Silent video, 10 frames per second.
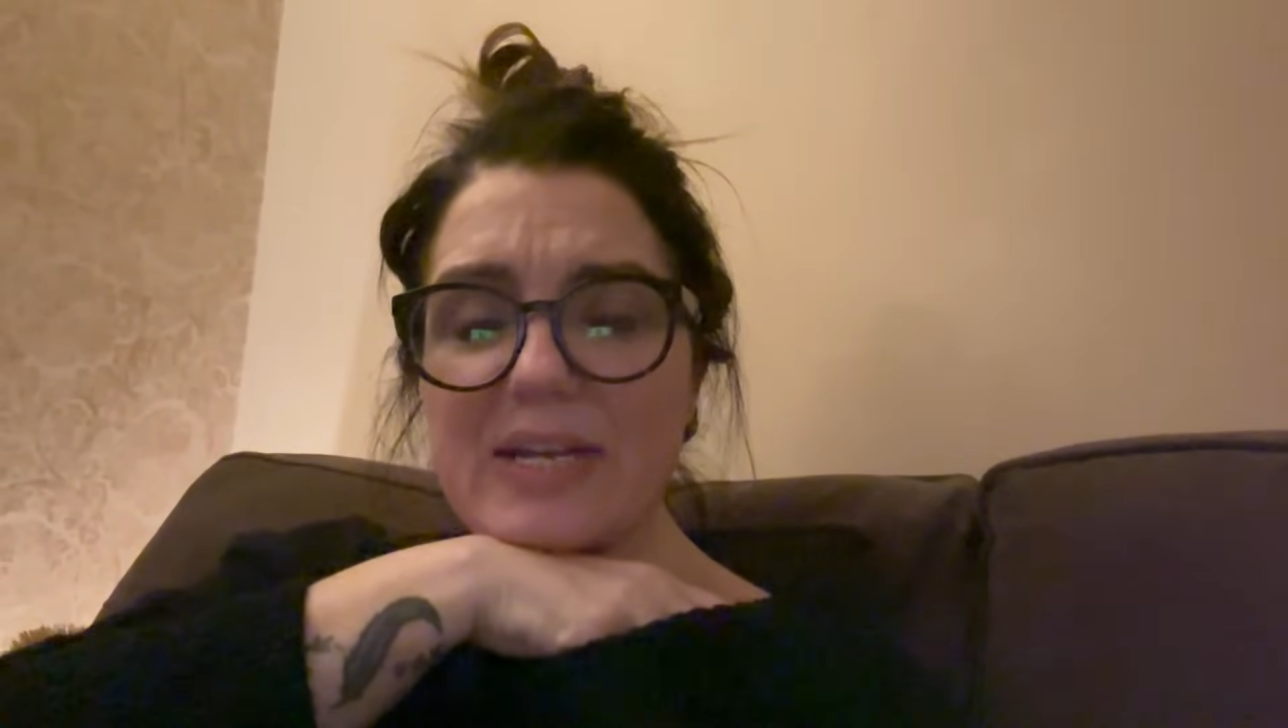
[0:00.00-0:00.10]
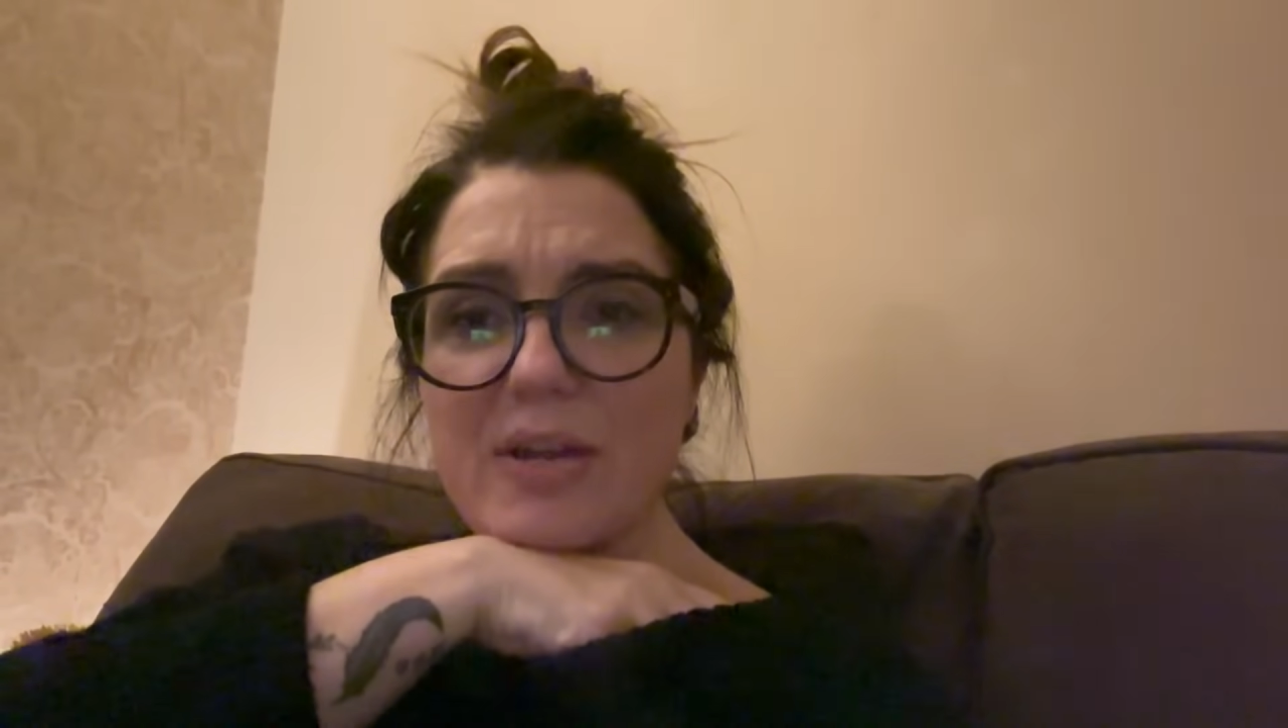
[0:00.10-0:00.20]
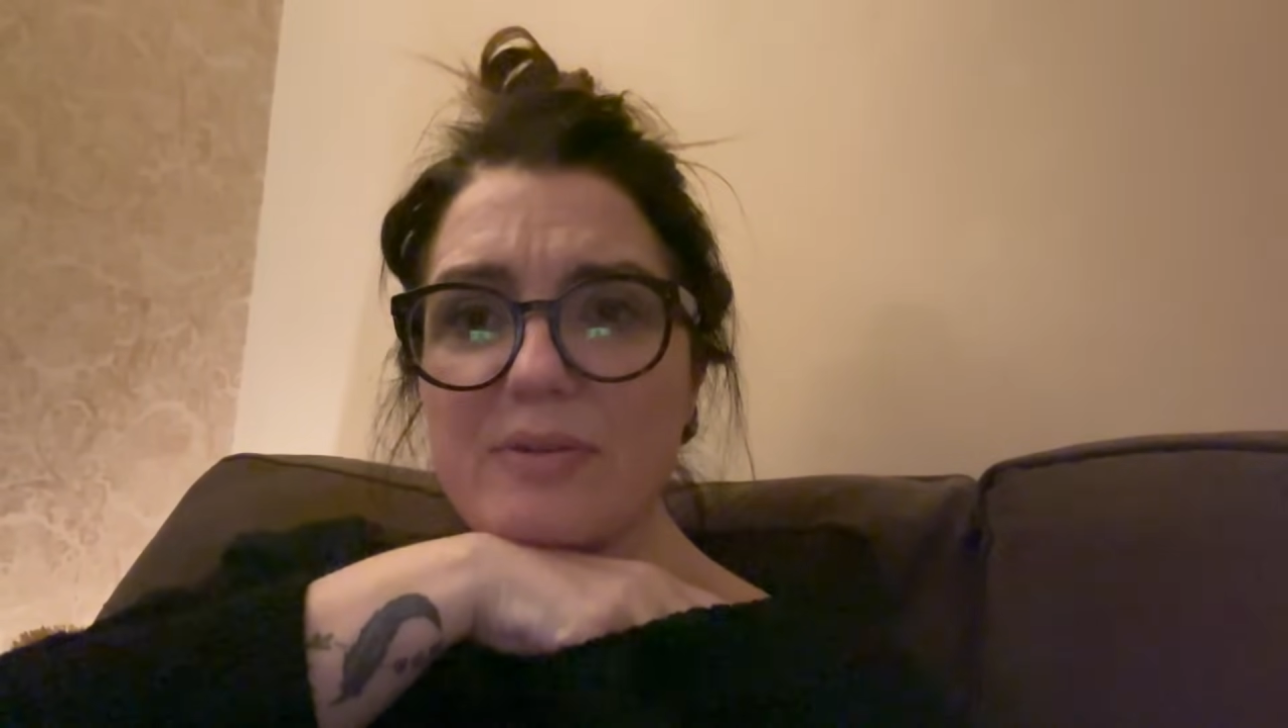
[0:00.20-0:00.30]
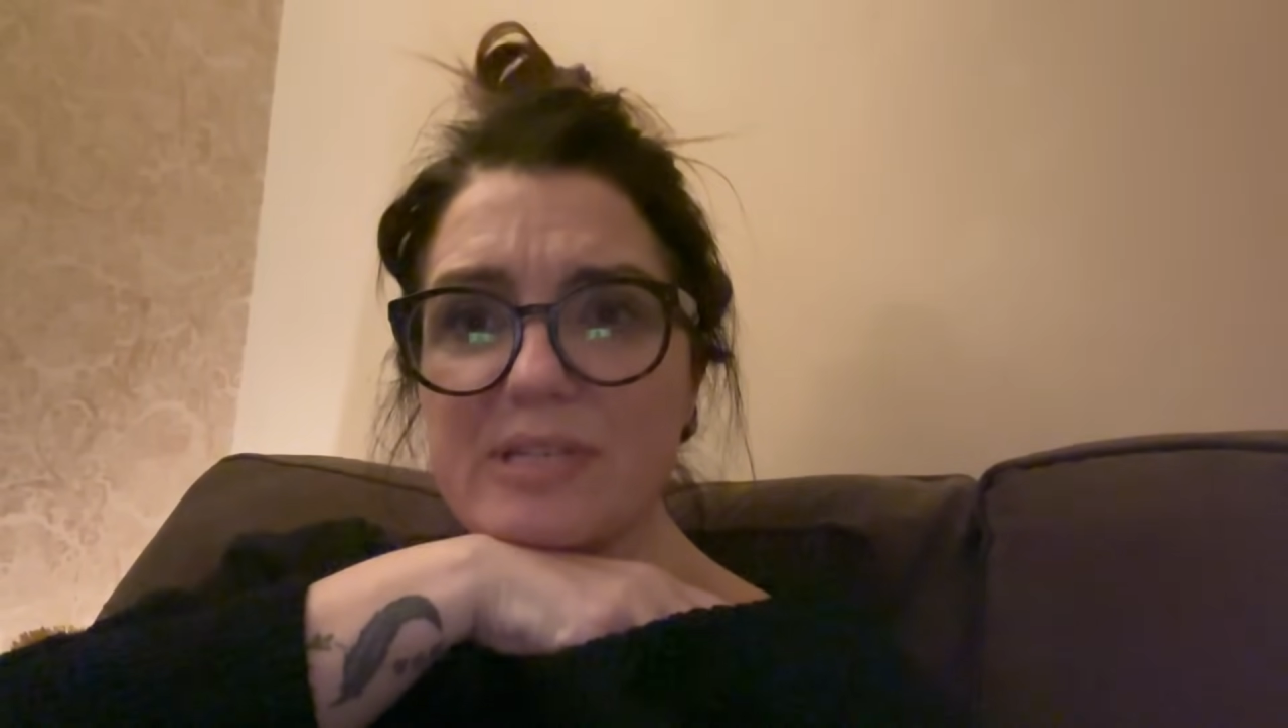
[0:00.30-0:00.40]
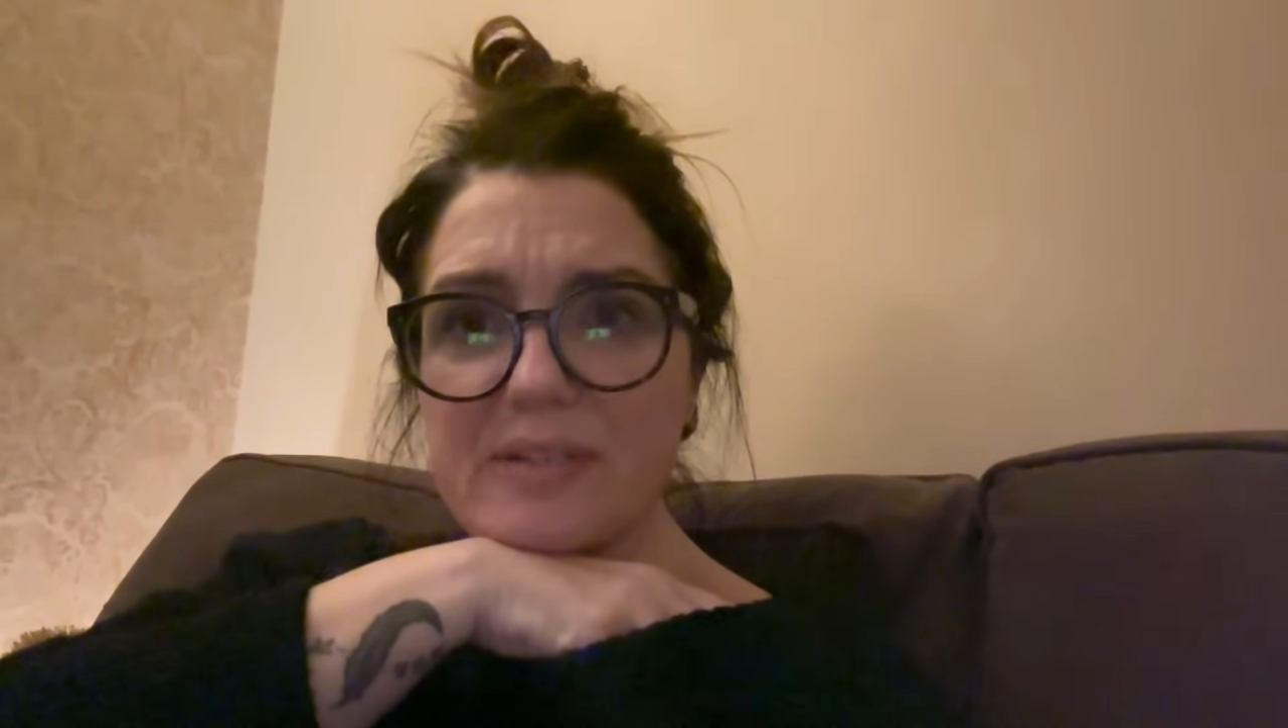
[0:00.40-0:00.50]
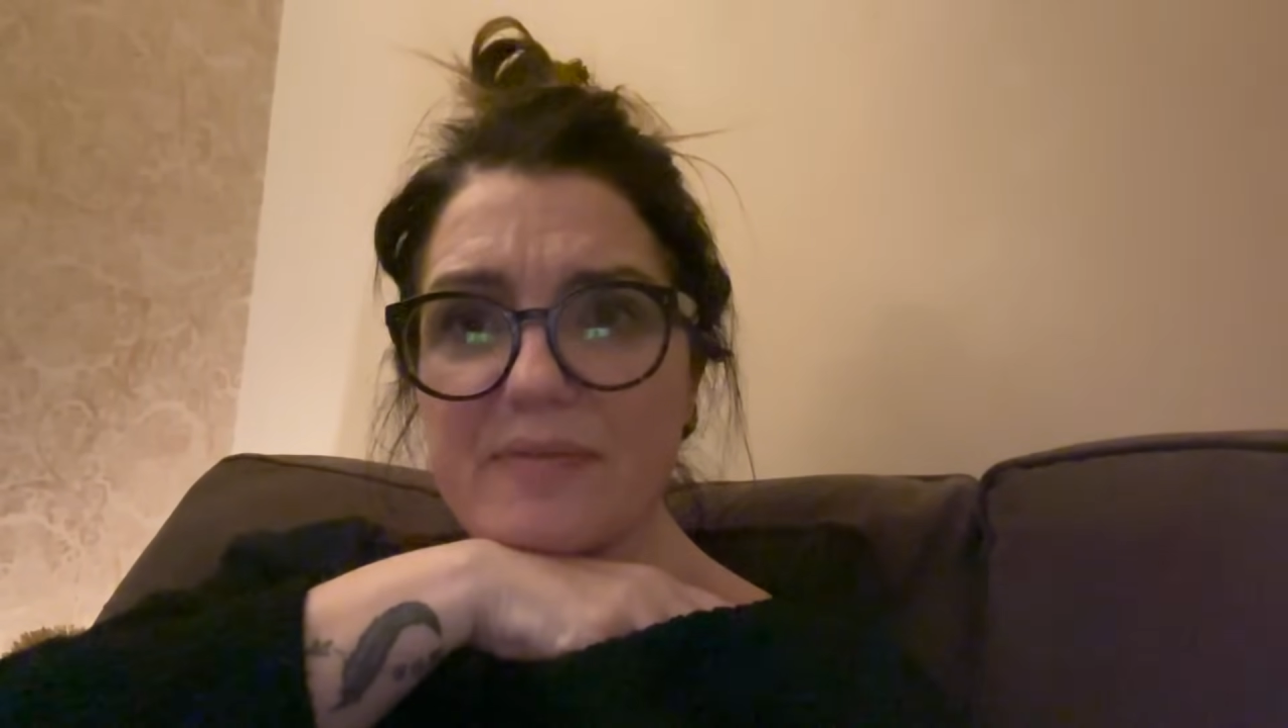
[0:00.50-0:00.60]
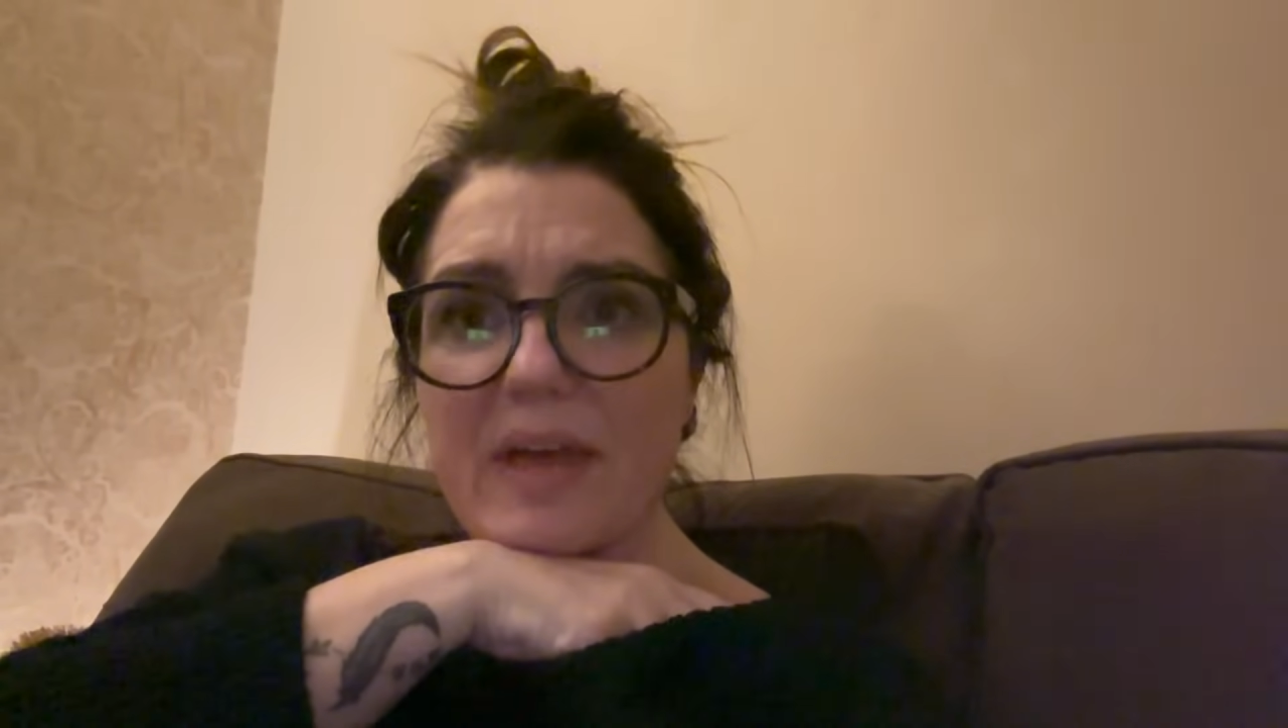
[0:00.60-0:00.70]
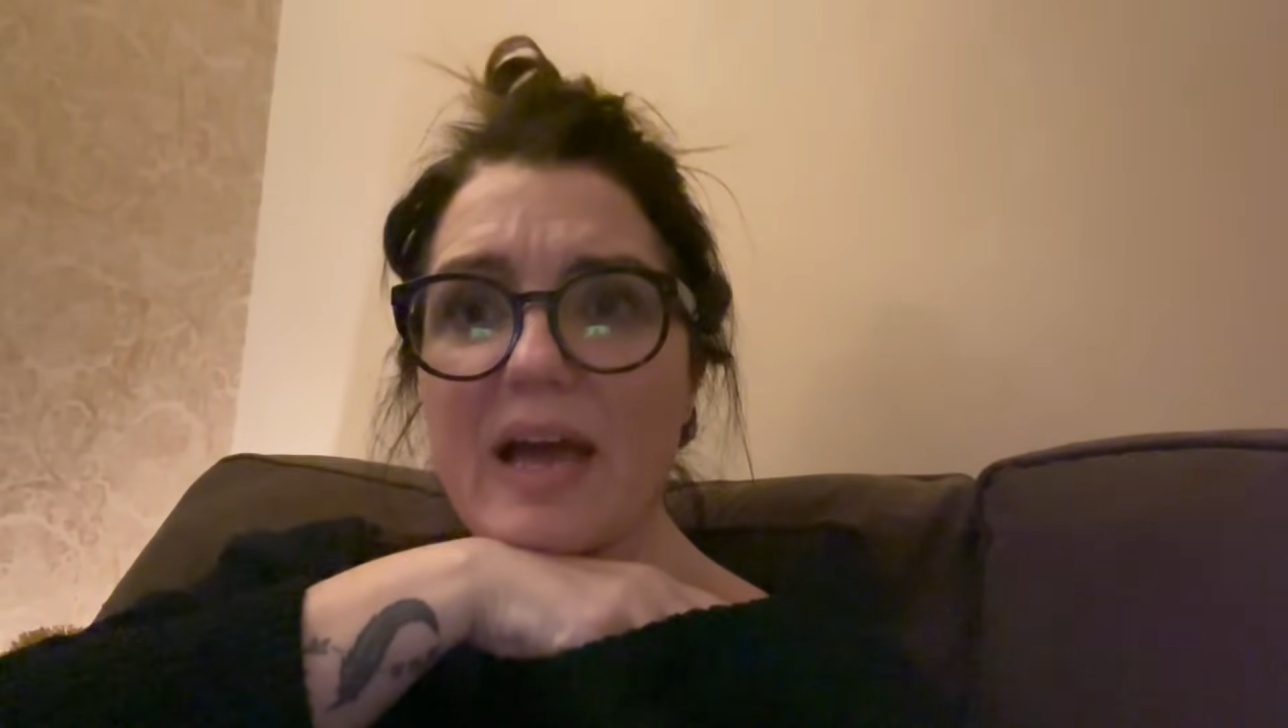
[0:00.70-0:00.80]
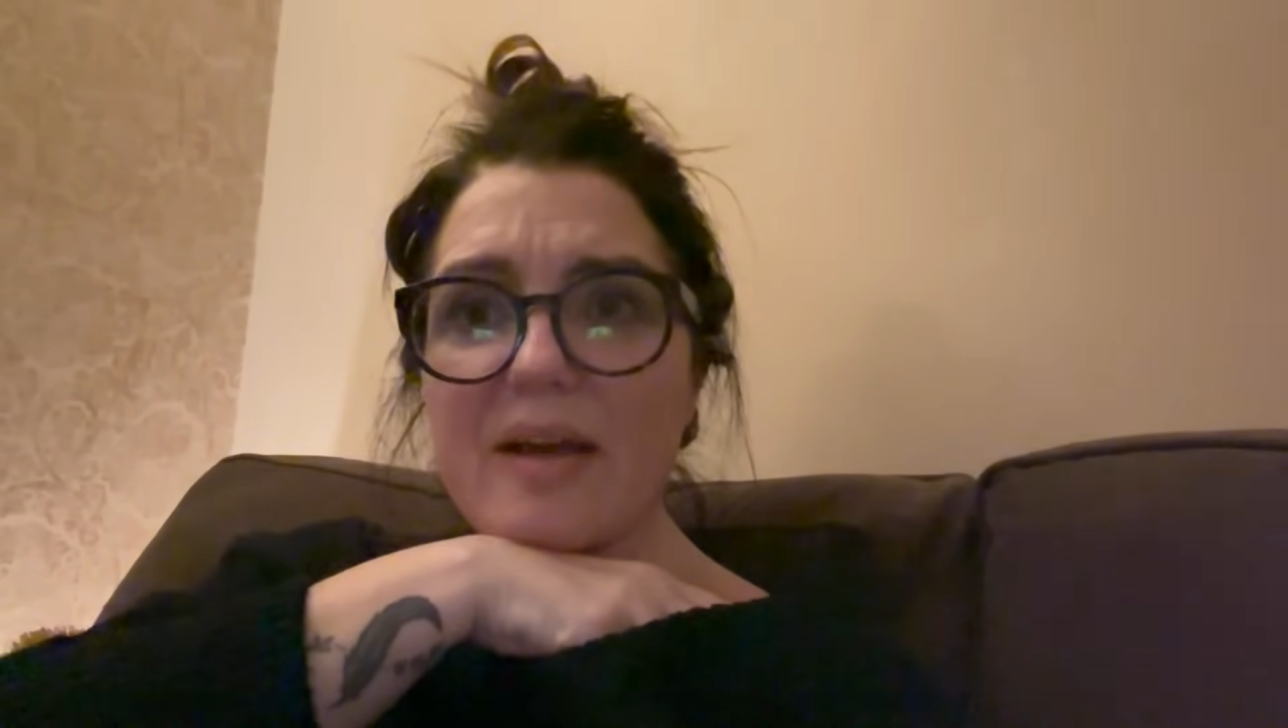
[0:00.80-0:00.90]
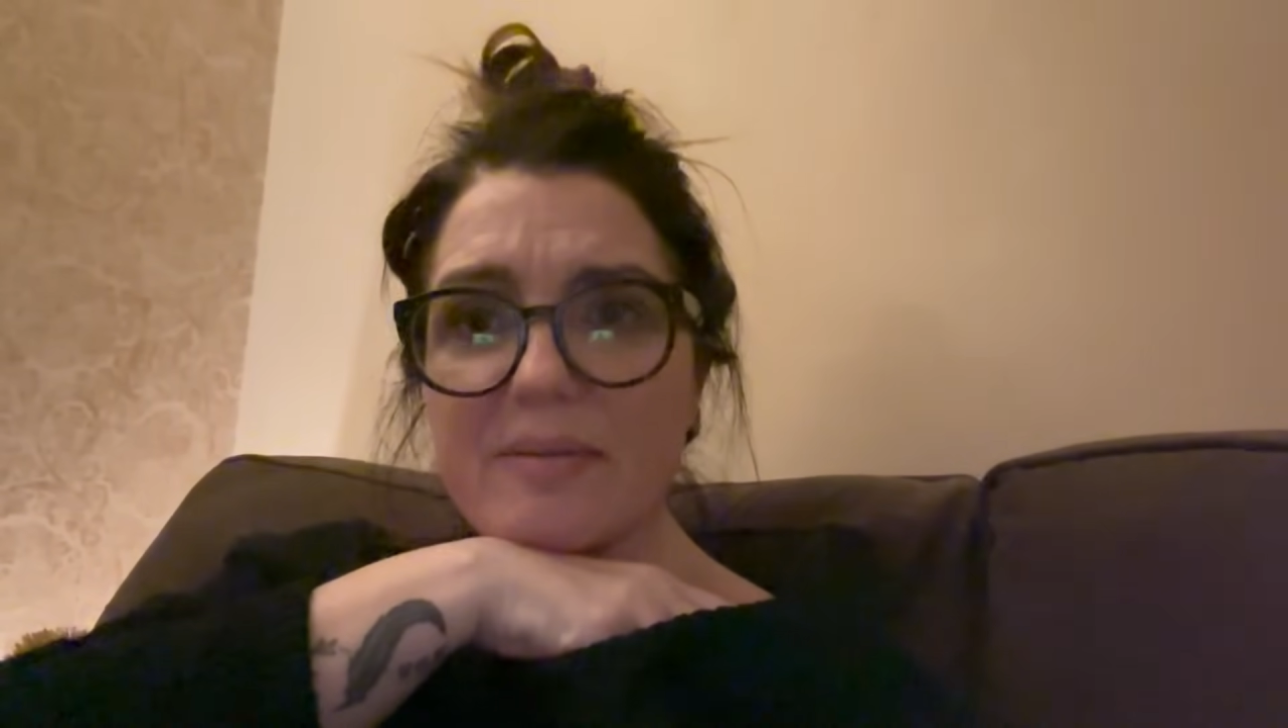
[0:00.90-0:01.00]
notice of
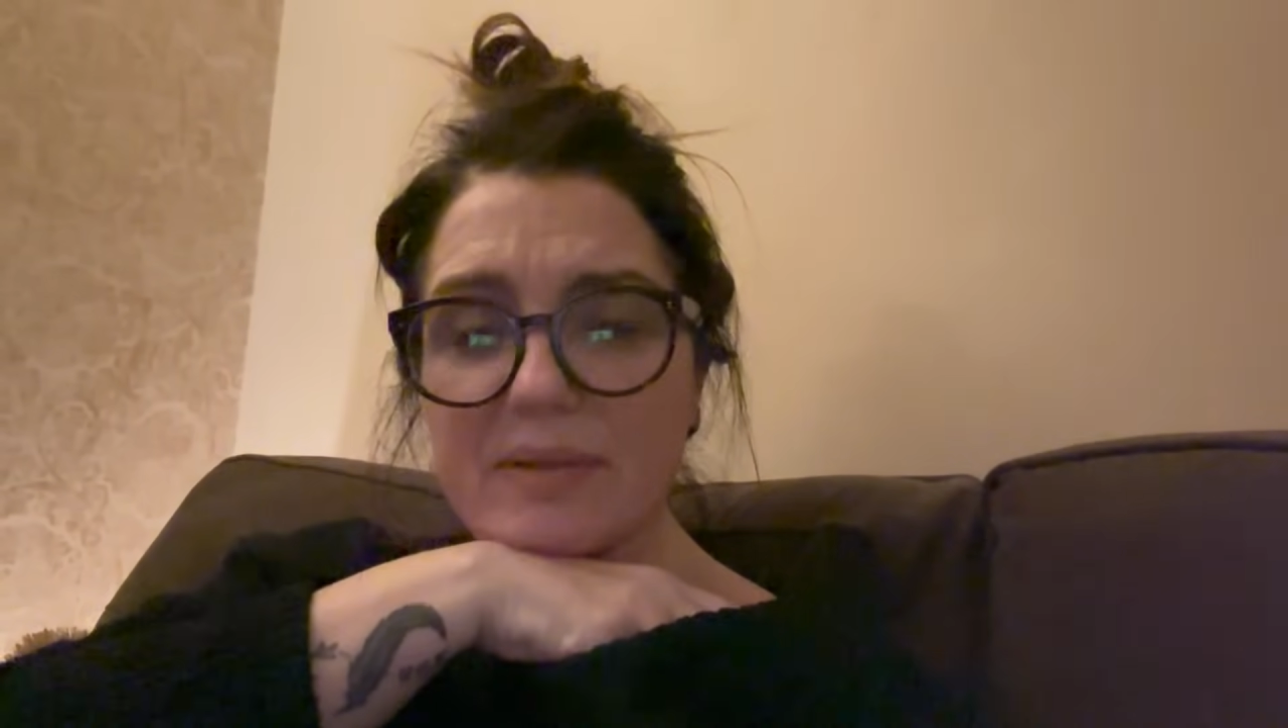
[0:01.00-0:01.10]
that.